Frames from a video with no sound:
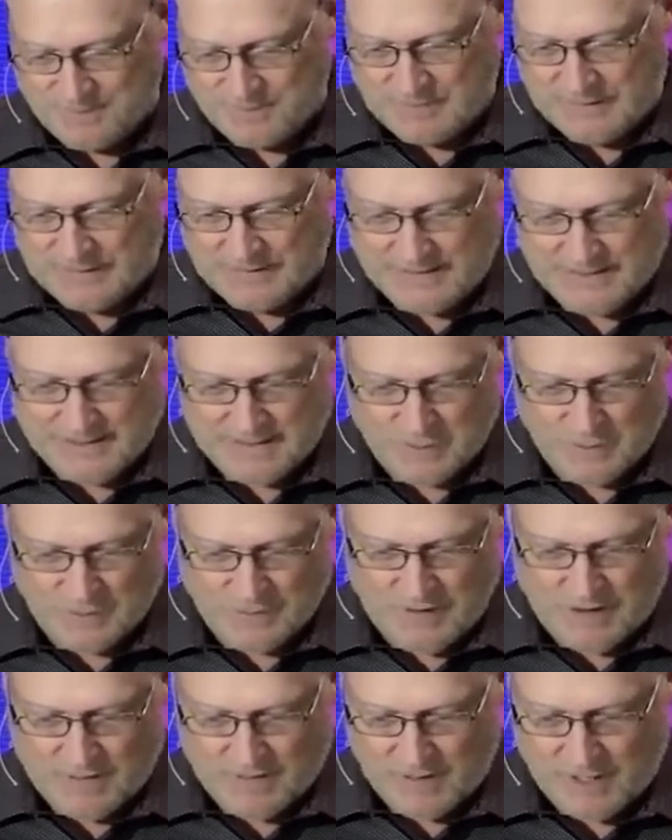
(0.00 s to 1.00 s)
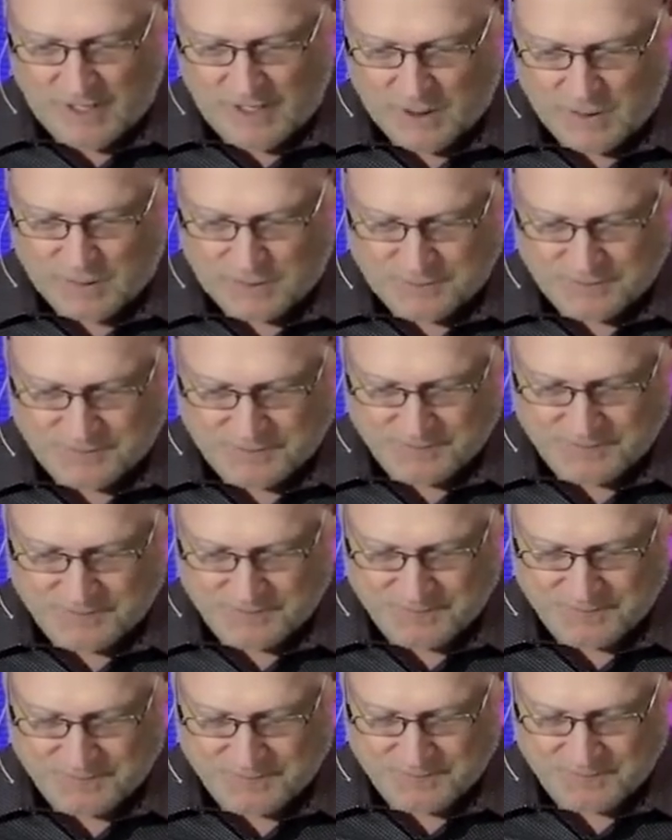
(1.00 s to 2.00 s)
places we've never known.
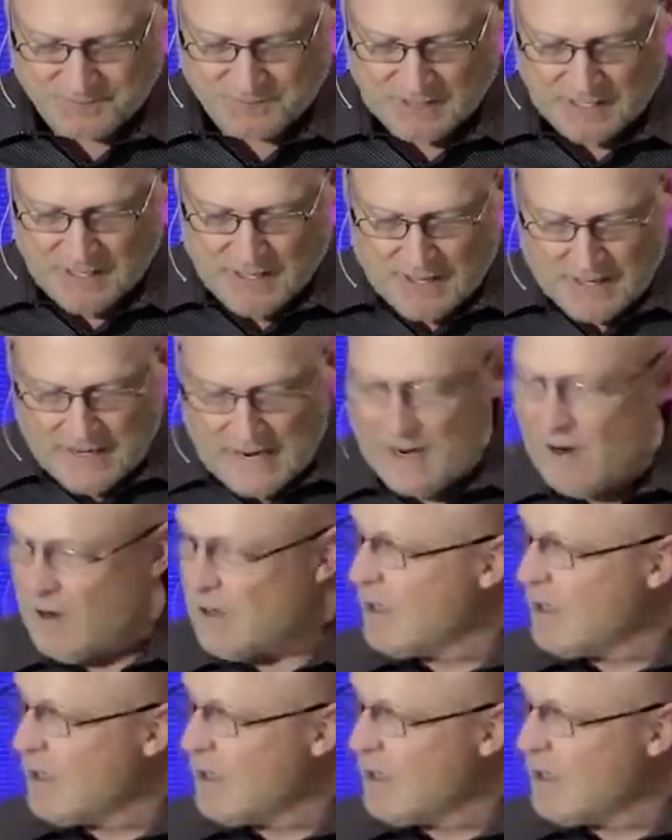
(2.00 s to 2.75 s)
Now,